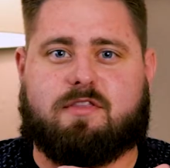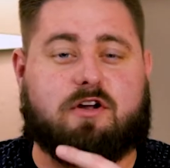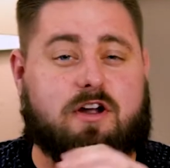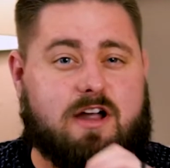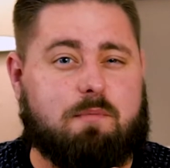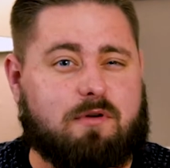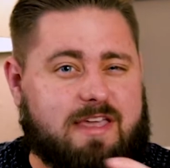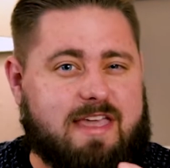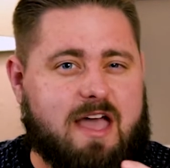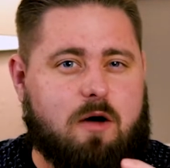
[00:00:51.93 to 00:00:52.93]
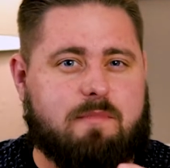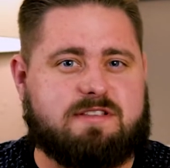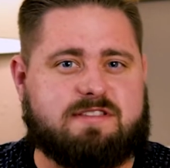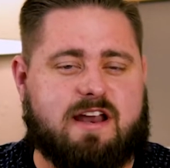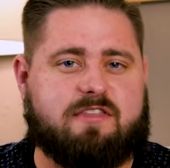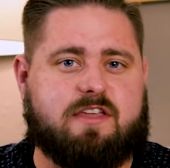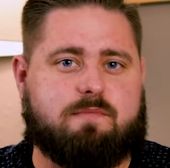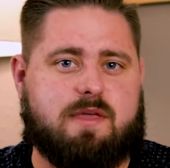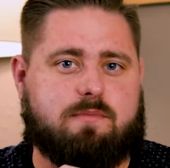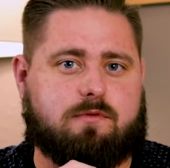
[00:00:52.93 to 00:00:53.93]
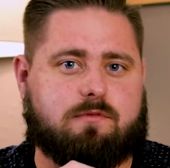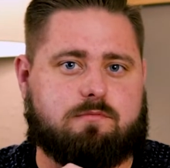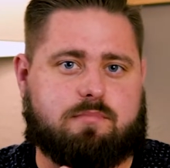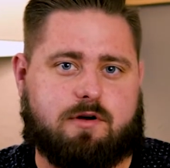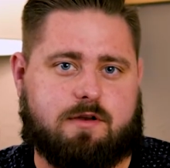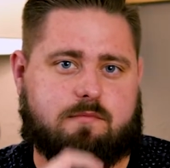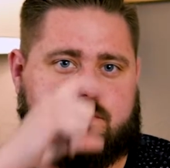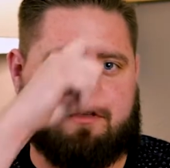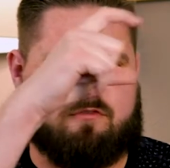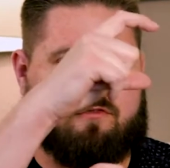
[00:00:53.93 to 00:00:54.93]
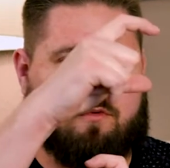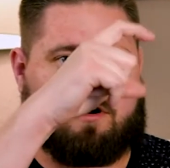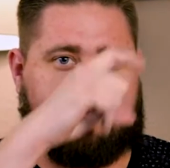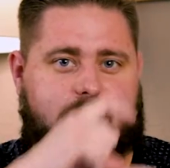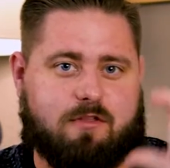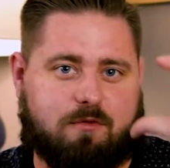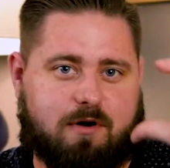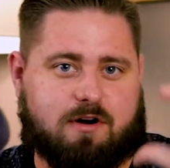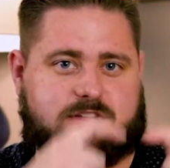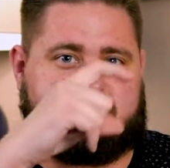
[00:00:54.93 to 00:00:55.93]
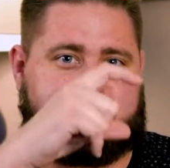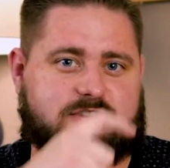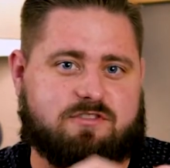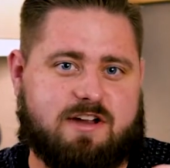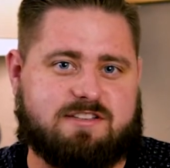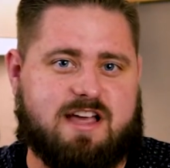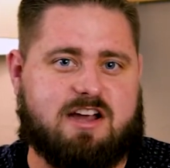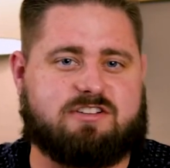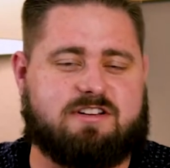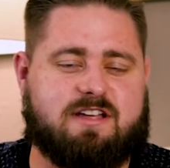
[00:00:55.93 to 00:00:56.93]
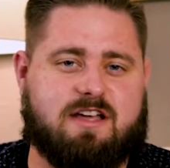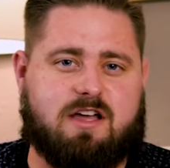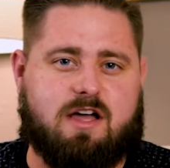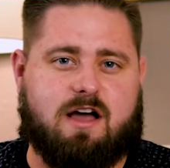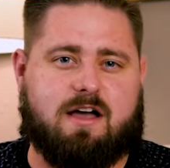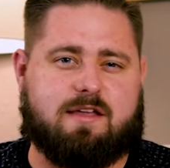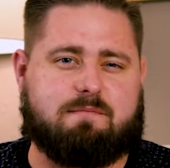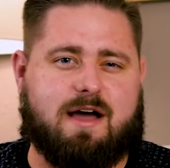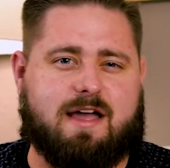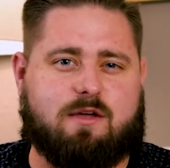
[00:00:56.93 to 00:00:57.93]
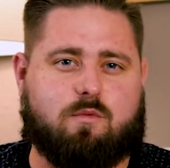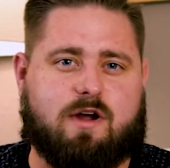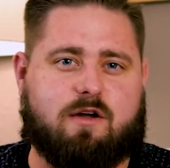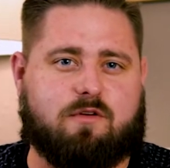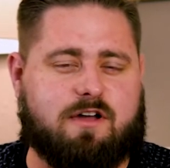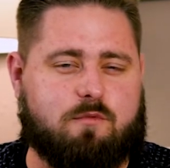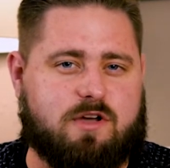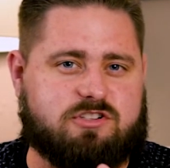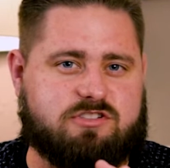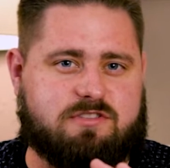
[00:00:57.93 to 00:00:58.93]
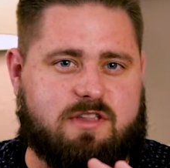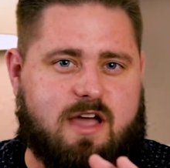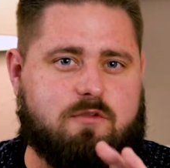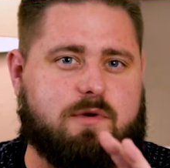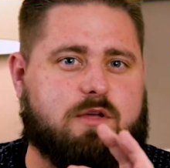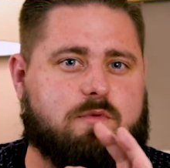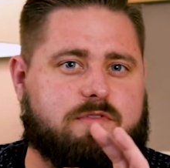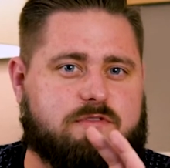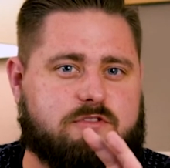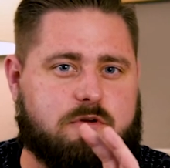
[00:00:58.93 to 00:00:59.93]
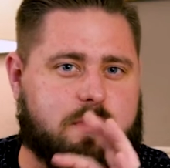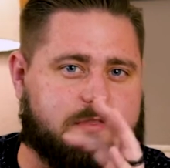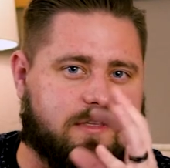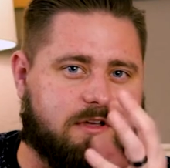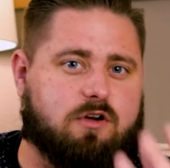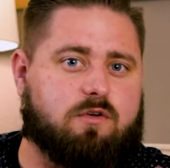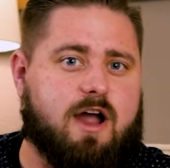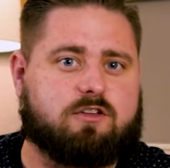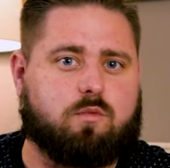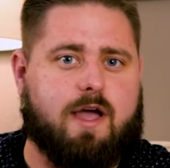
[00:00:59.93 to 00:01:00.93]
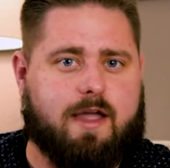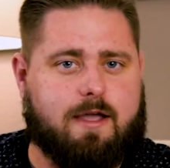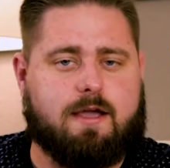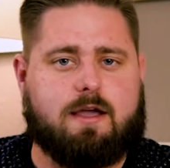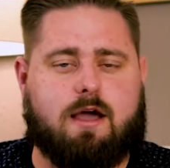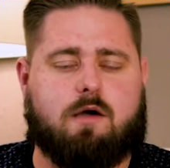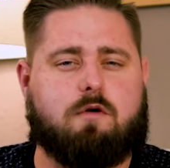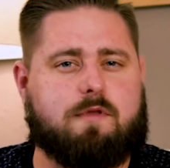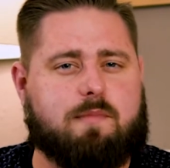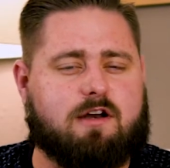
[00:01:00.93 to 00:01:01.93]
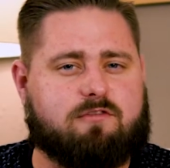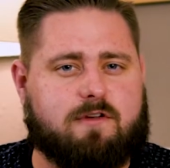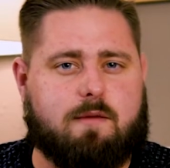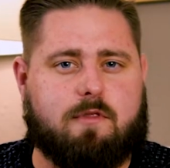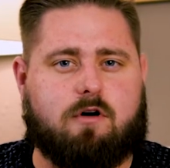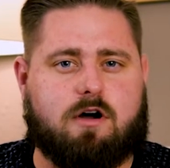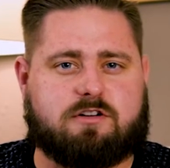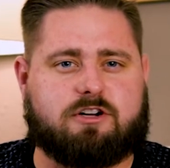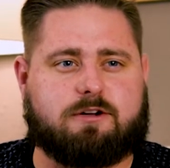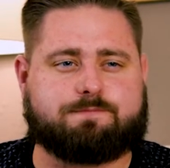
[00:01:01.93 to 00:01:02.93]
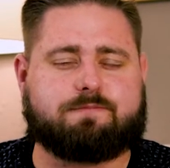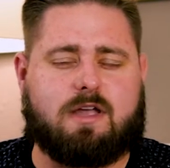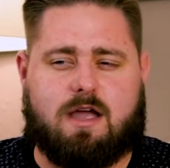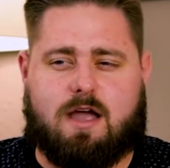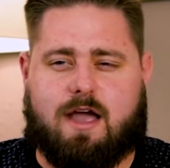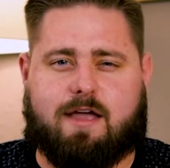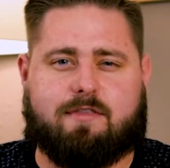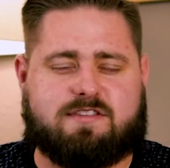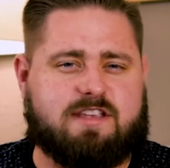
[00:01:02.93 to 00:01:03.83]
There are a couple key elements that I think people put before other parts of the transaction in buying, where I really wish everybody would do it the correct way. It would be better for them in the long term. And the